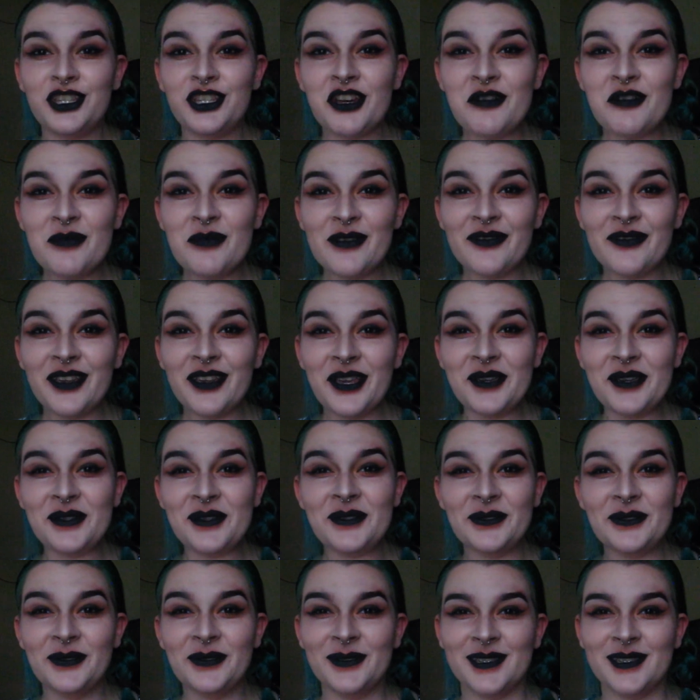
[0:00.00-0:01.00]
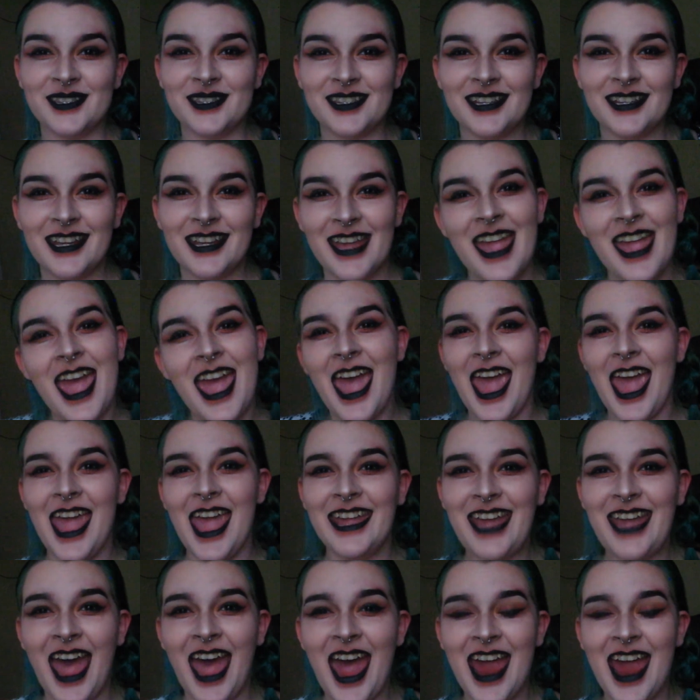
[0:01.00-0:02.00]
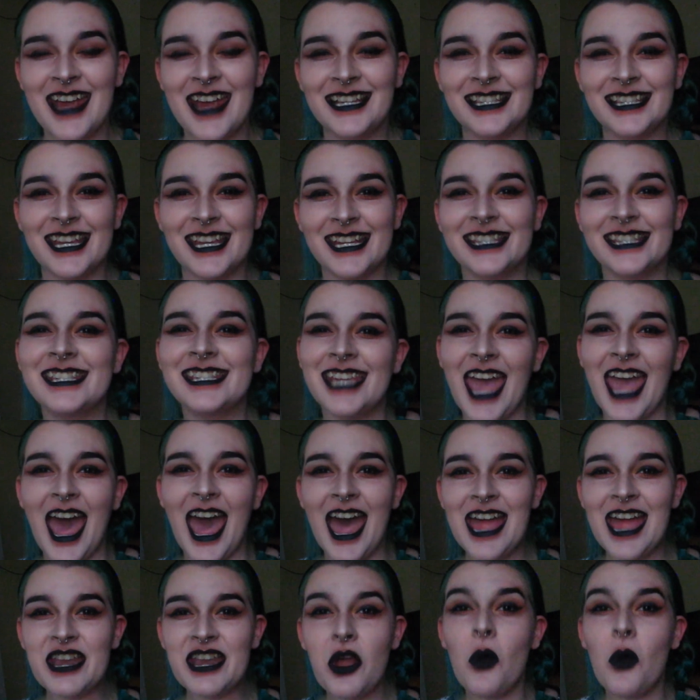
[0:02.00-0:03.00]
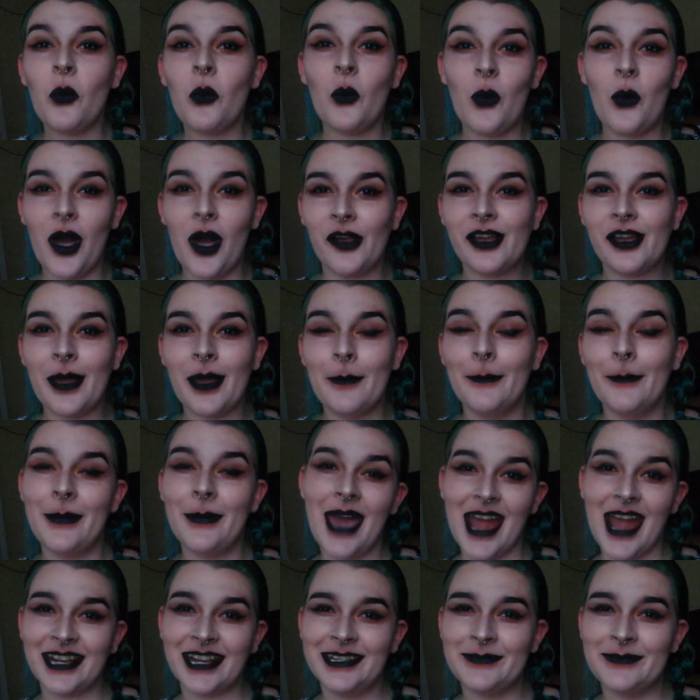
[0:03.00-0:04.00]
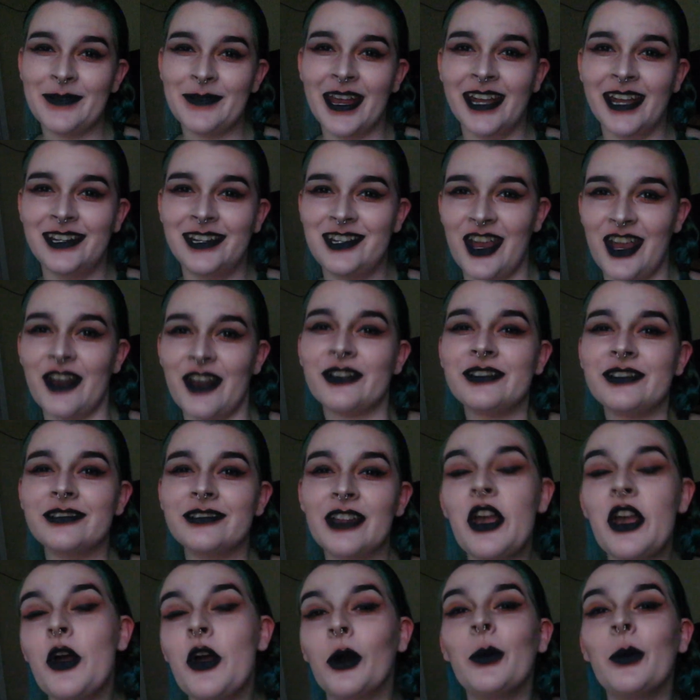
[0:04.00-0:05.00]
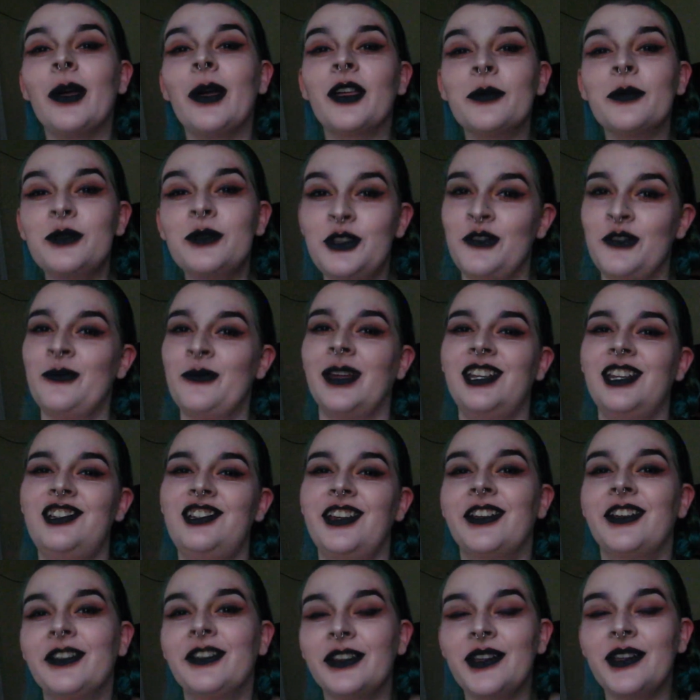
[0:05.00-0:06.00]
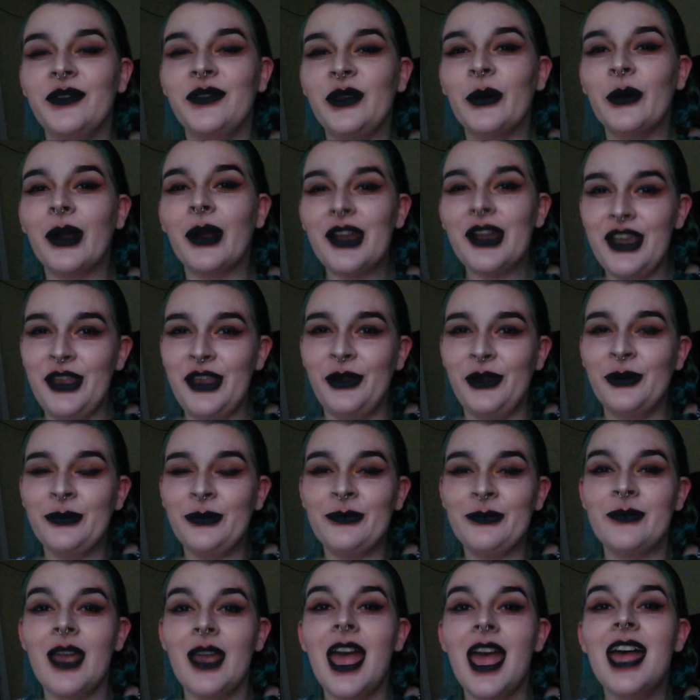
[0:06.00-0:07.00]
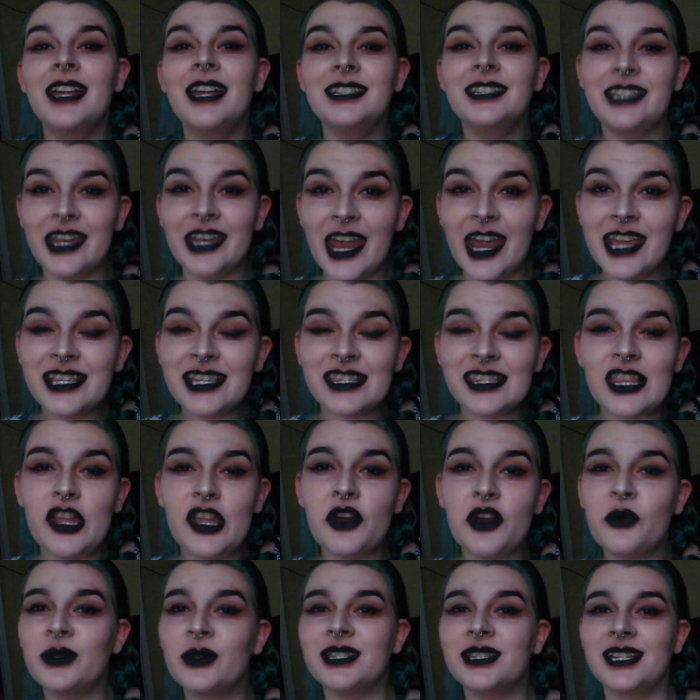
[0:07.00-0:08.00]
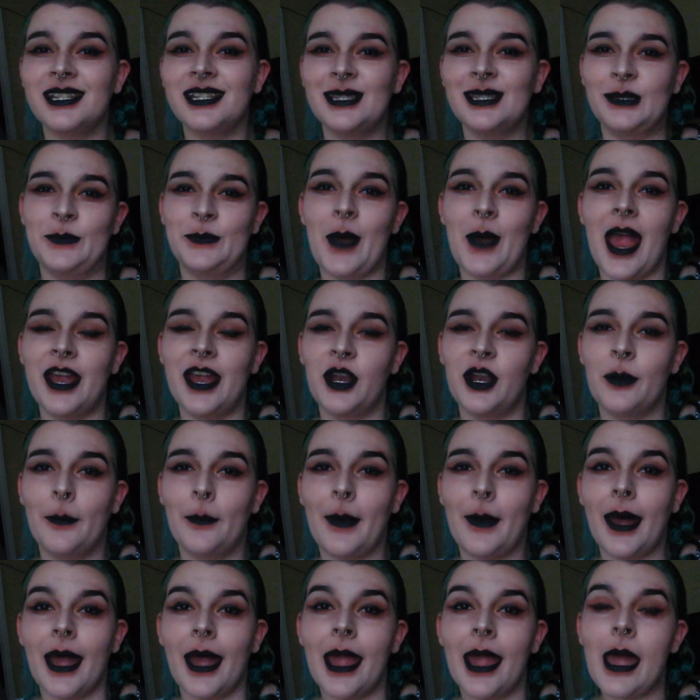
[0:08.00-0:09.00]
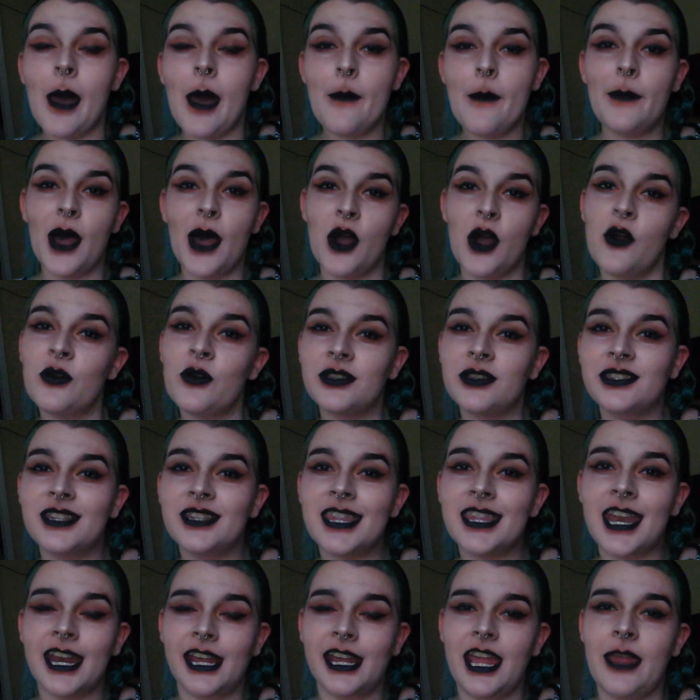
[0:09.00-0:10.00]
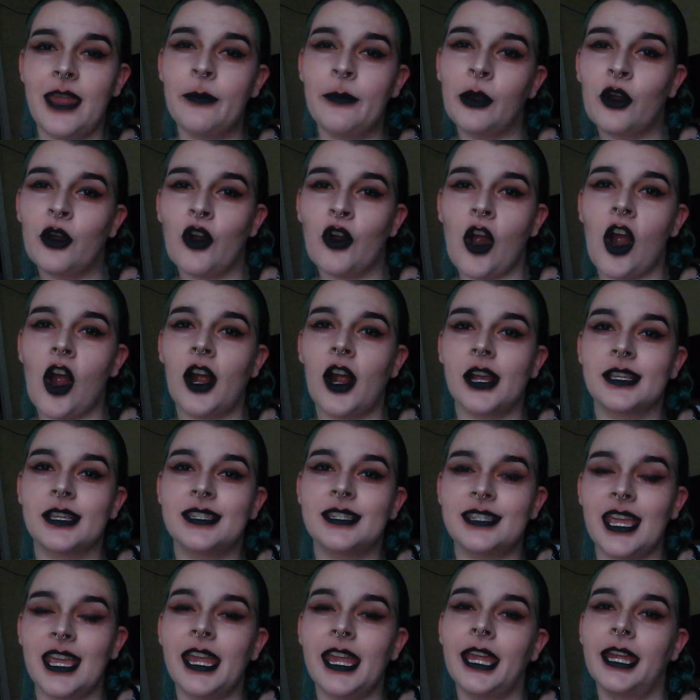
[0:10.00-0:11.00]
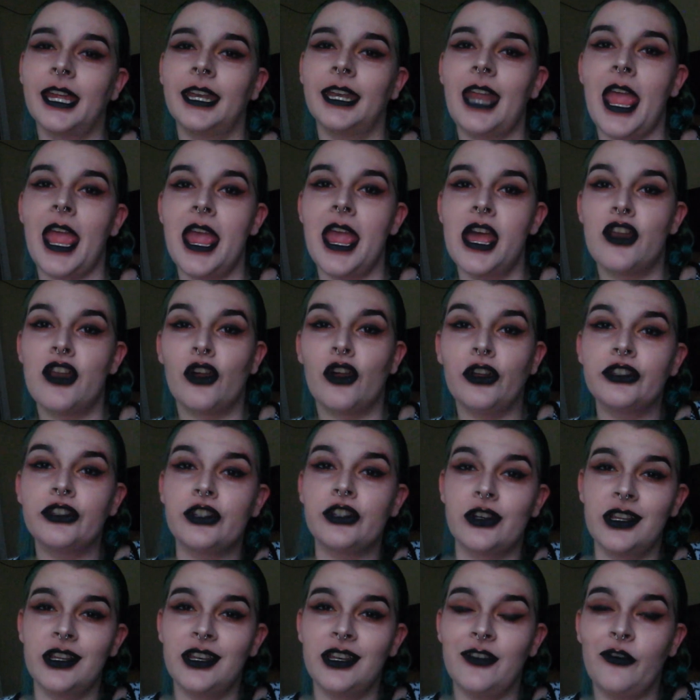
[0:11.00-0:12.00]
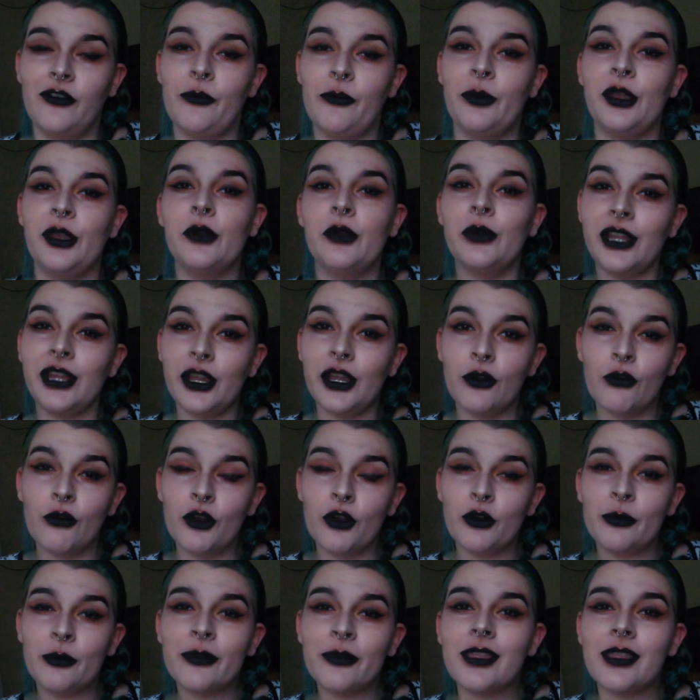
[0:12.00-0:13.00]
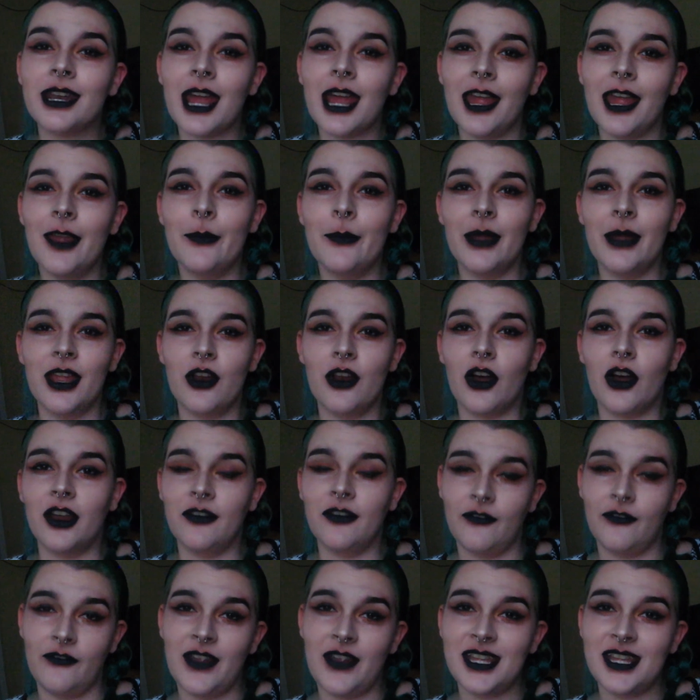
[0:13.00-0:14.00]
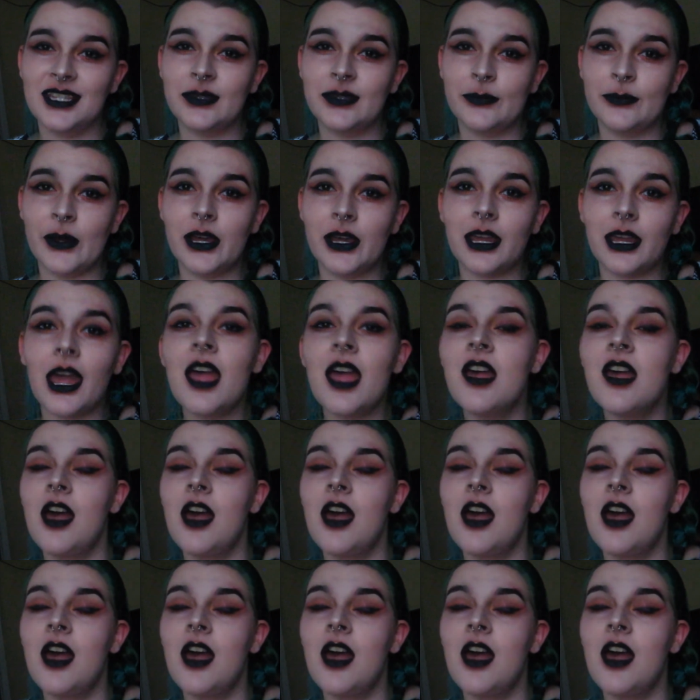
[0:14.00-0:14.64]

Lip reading: Tuba views! Hey guys, it's Kat. Welcome back to my channel, or welcome to my channel if you are new. Today's look was inspired by a post that I came across in an alternative beauty group that I am in on Facebook.